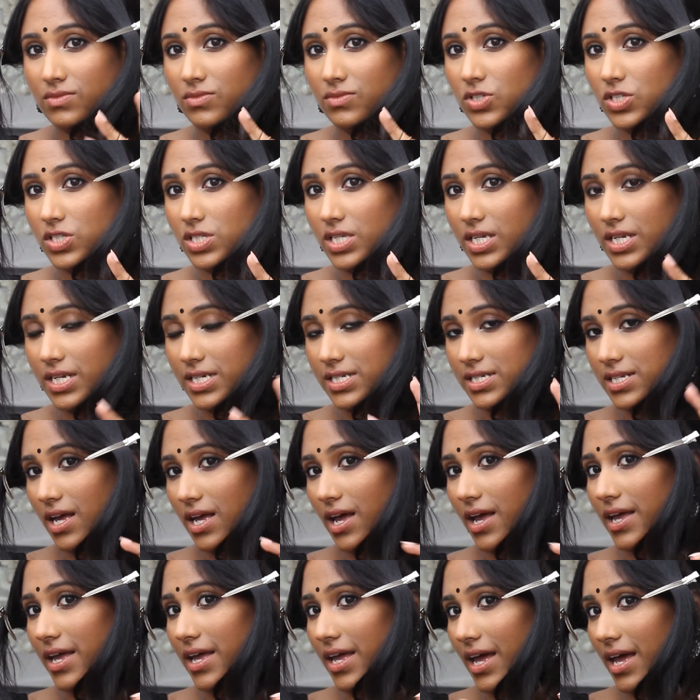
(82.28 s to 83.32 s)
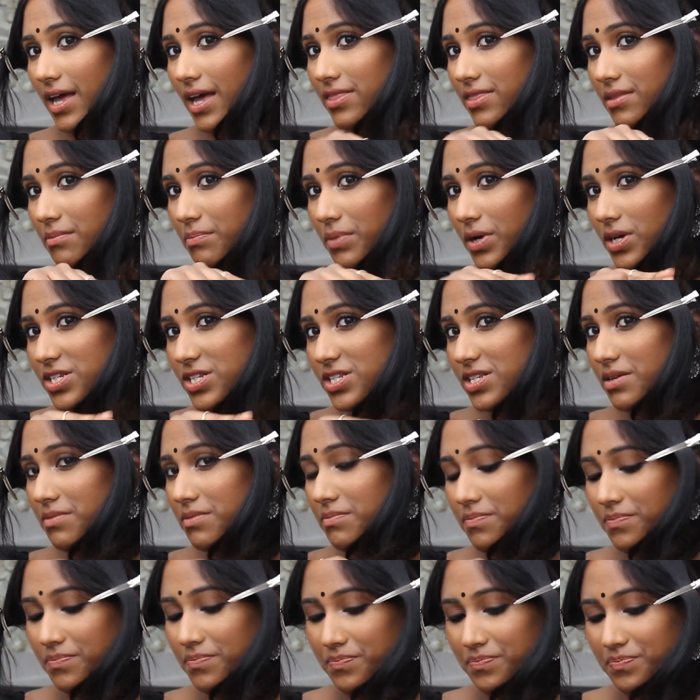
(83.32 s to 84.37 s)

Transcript: Just going to tie it at the bottom.